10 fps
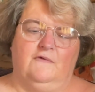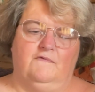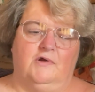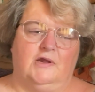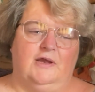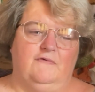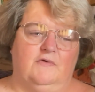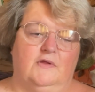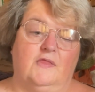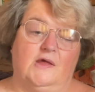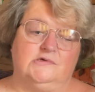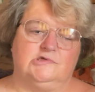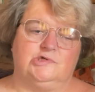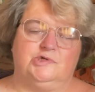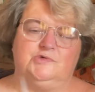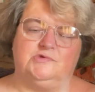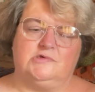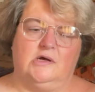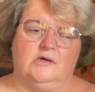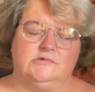Very clever. That's 2
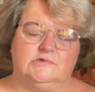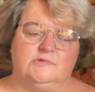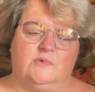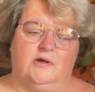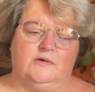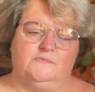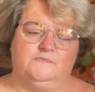stars as well.